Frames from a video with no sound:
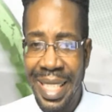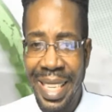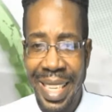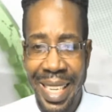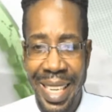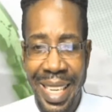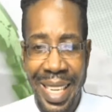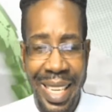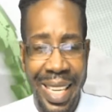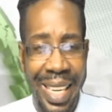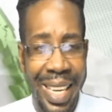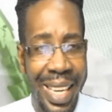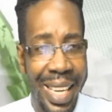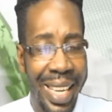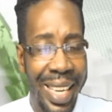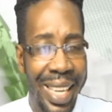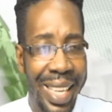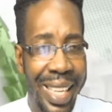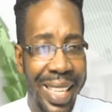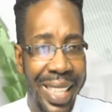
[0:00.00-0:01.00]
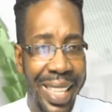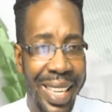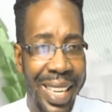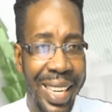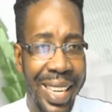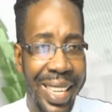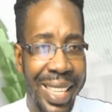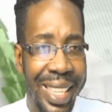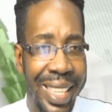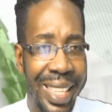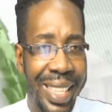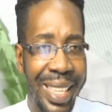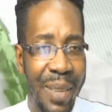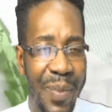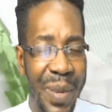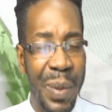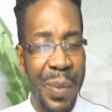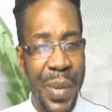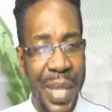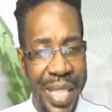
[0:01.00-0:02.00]
the PPP seems
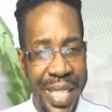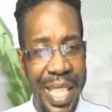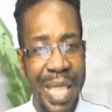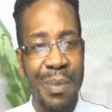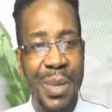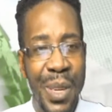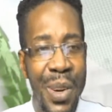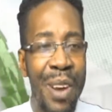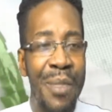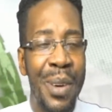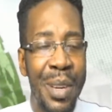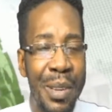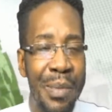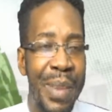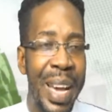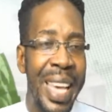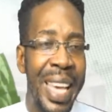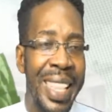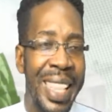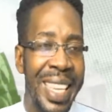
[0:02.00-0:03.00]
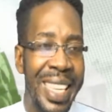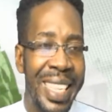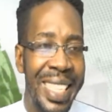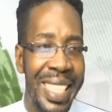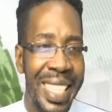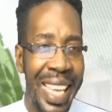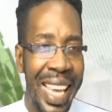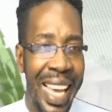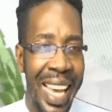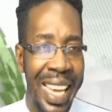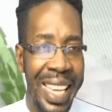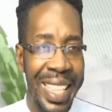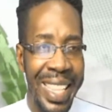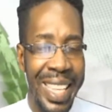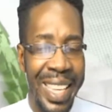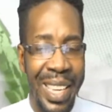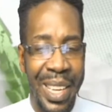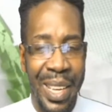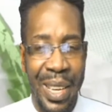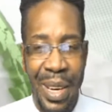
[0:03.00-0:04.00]
to govern by this idea
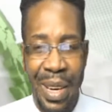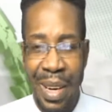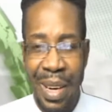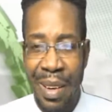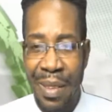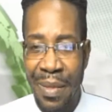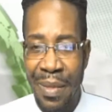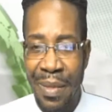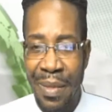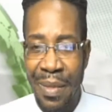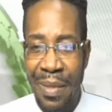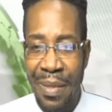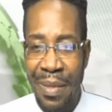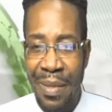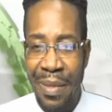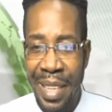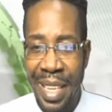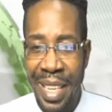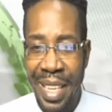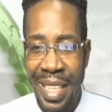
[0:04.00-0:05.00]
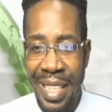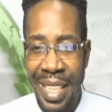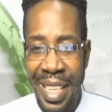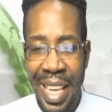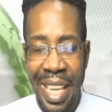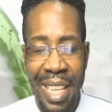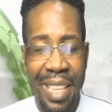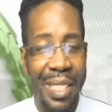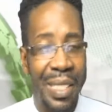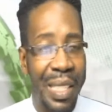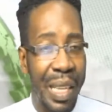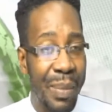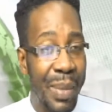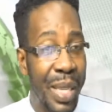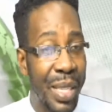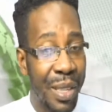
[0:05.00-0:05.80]
of the economics of corruption.